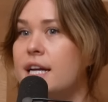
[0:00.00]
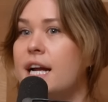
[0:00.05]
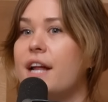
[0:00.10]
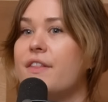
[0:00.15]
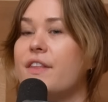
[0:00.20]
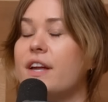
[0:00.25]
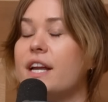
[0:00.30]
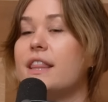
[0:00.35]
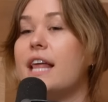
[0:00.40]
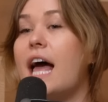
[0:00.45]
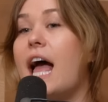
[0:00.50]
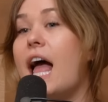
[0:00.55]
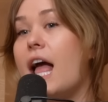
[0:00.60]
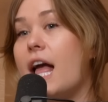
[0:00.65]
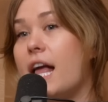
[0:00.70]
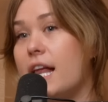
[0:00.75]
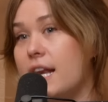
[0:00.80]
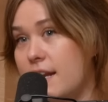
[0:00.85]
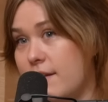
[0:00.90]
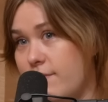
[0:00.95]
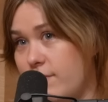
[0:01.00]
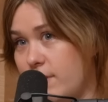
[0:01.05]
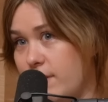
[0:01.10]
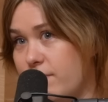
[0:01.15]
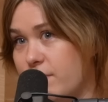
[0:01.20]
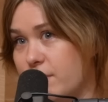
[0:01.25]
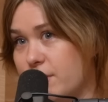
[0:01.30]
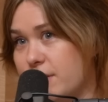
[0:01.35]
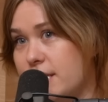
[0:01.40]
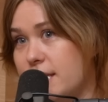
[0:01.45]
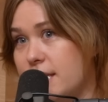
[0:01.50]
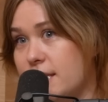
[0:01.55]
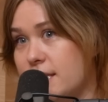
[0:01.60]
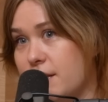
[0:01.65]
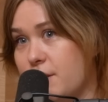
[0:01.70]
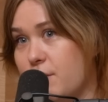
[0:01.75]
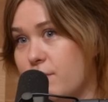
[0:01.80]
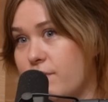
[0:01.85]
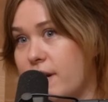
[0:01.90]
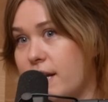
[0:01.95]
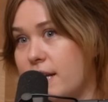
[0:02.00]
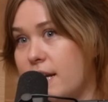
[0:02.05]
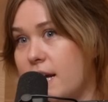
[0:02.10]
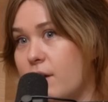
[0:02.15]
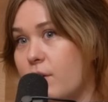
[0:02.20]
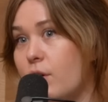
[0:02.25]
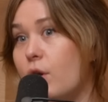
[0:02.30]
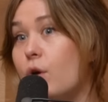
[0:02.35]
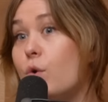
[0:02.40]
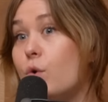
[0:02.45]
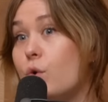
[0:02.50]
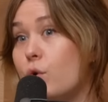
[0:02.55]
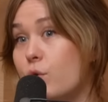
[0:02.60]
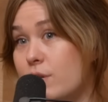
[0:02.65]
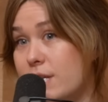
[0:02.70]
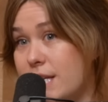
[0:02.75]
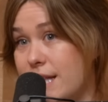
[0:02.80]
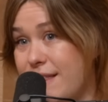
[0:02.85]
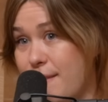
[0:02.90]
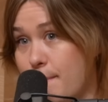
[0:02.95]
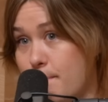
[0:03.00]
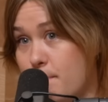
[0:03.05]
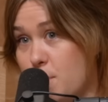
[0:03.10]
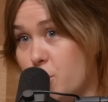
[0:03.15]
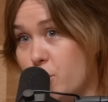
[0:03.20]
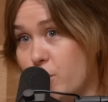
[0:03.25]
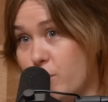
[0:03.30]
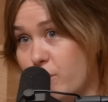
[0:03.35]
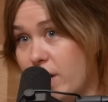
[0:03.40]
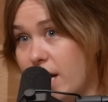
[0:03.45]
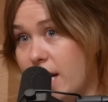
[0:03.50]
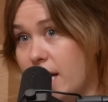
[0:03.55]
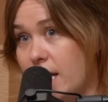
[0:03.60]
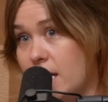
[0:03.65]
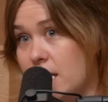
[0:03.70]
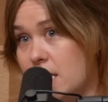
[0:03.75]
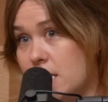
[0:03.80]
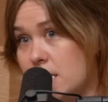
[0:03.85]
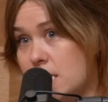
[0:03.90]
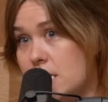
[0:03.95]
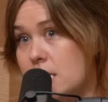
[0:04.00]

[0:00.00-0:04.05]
And then at the end of the 1st season, you find out who did the murdering. Who done it.